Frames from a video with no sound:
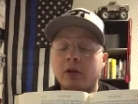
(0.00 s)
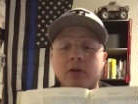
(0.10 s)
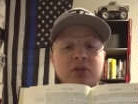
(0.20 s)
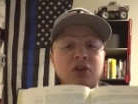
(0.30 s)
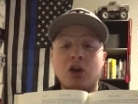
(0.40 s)

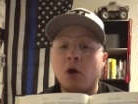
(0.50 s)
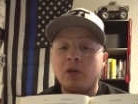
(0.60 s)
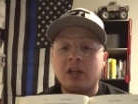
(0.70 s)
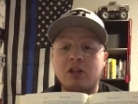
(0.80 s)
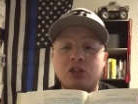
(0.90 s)
There's no
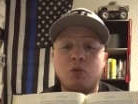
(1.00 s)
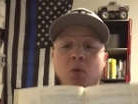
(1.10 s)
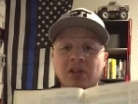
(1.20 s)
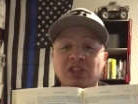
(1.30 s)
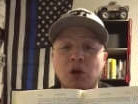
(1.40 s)
English
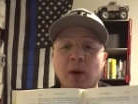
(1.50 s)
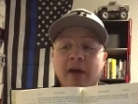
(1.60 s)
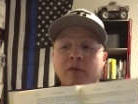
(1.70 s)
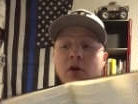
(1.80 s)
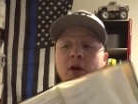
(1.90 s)

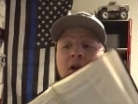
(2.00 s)
whatsoever.